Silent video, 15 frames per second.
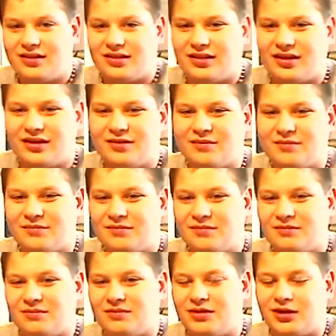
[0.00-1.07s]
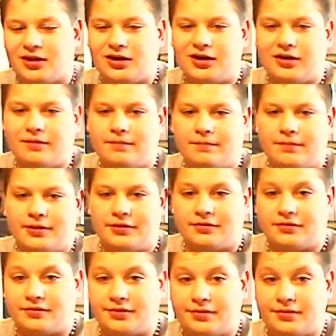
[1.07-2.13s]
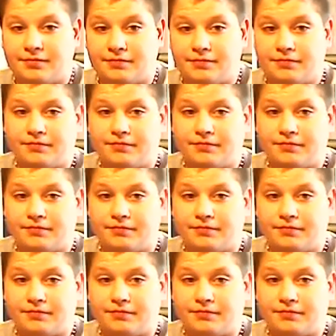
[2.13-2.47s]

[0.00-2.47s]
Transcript: Then basically